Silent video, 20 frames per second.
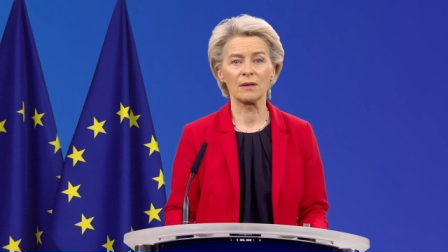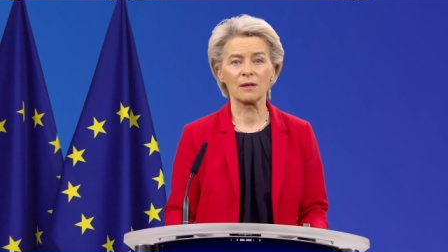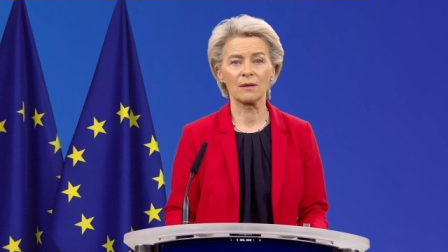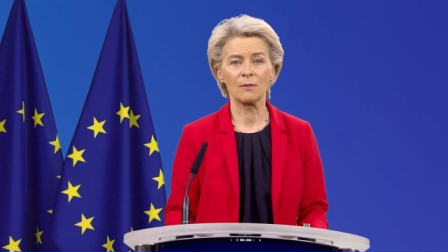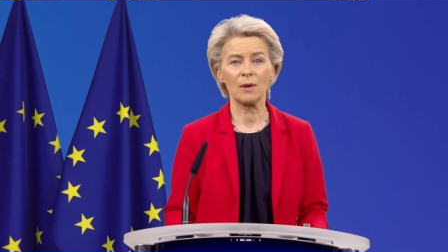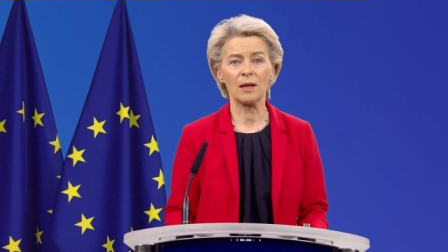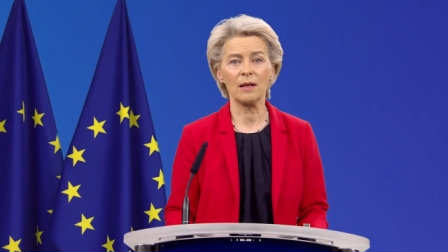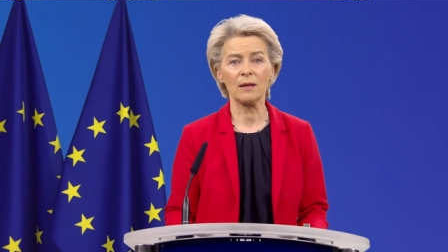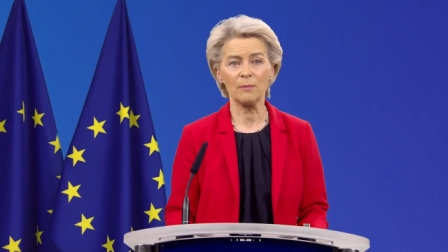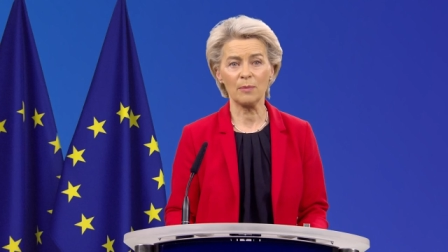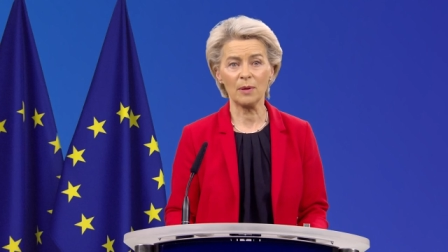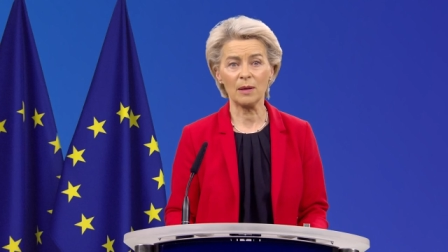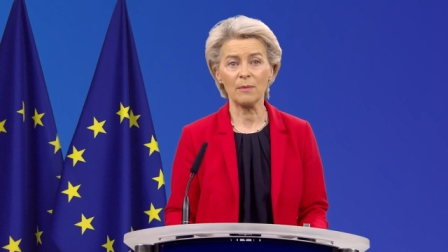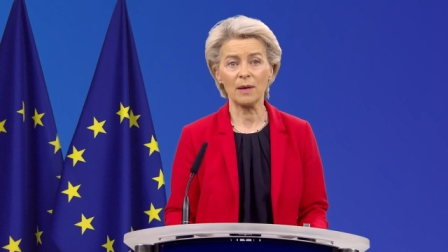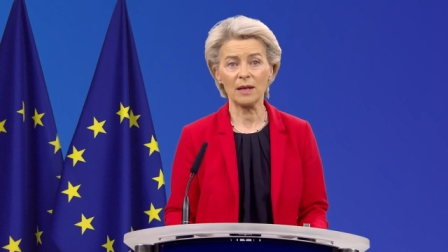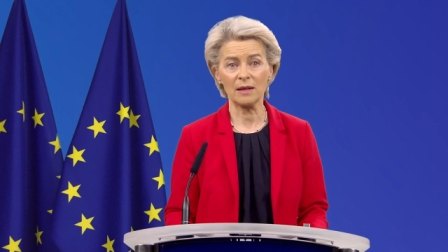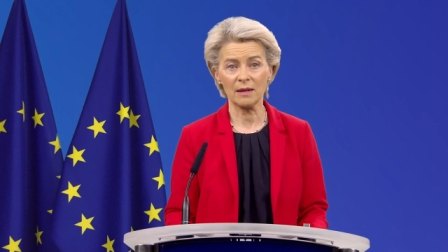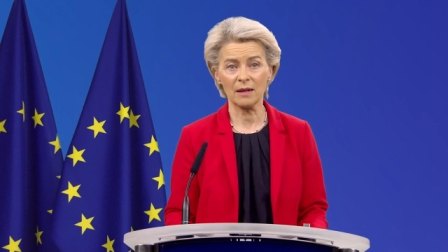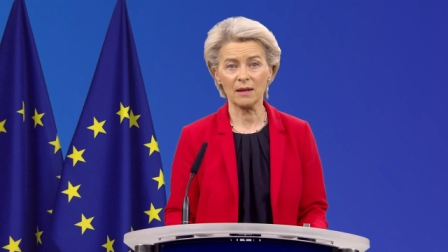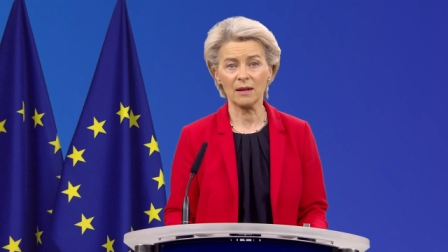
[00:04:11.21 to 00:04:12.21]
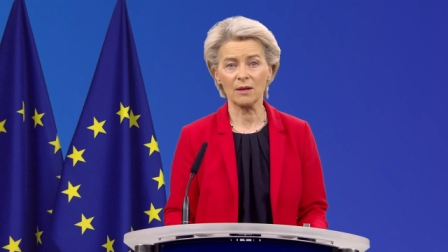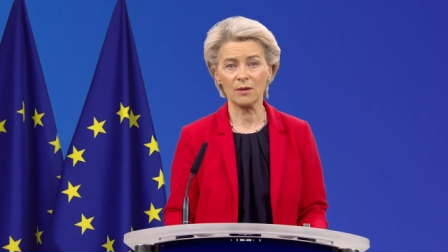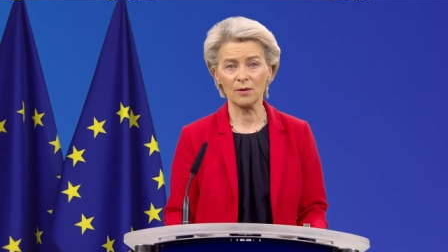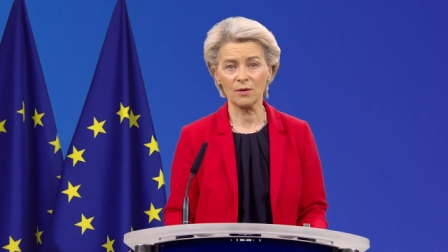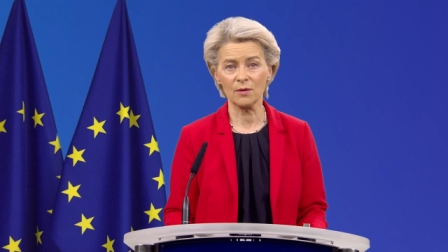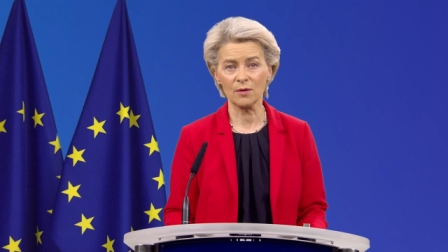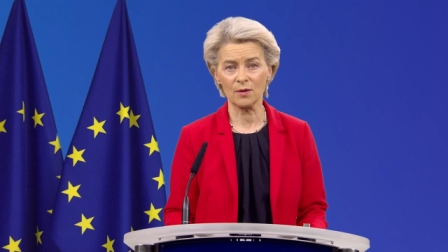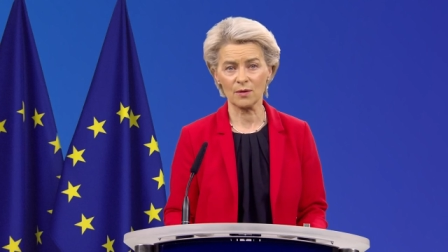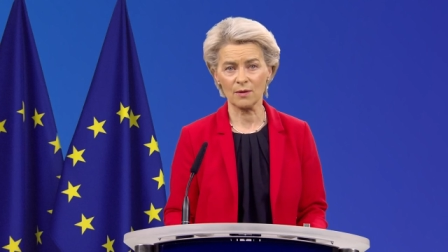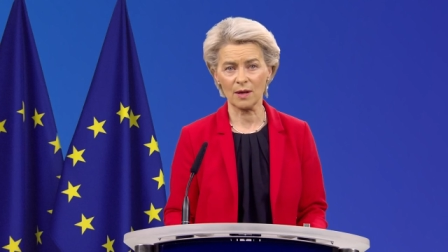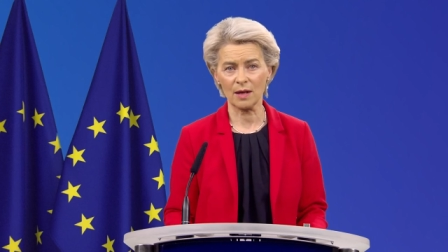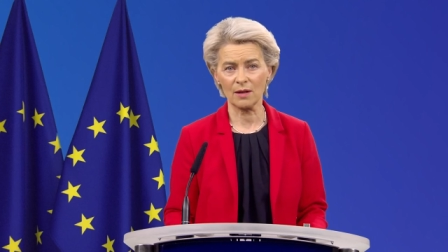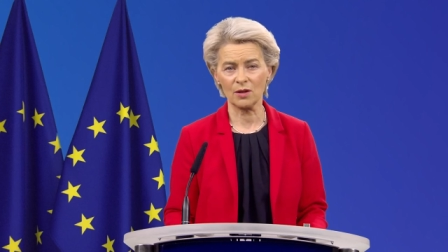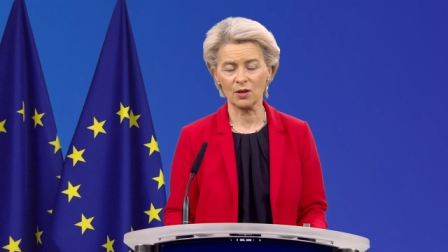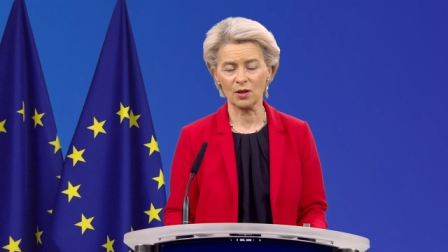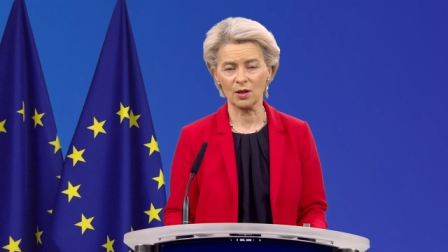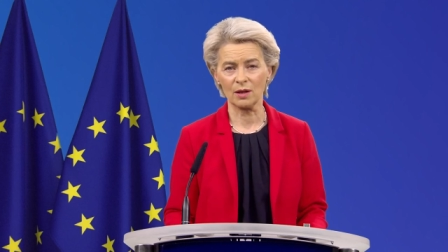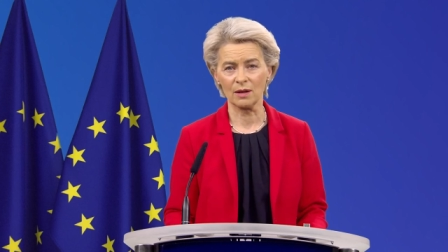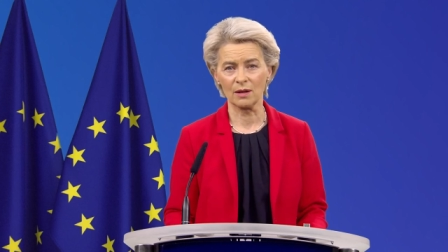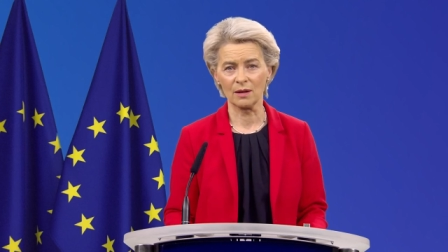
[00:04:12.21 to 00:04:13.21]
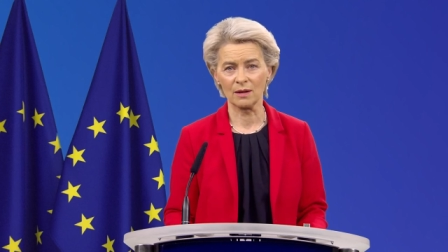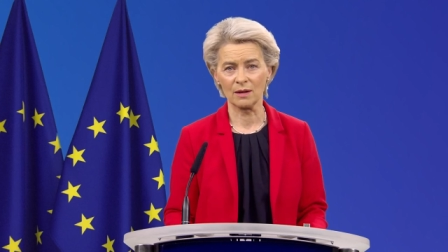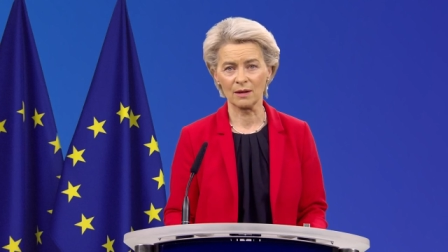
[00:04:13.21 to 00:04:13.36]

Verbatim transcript: when implementing our new strategy,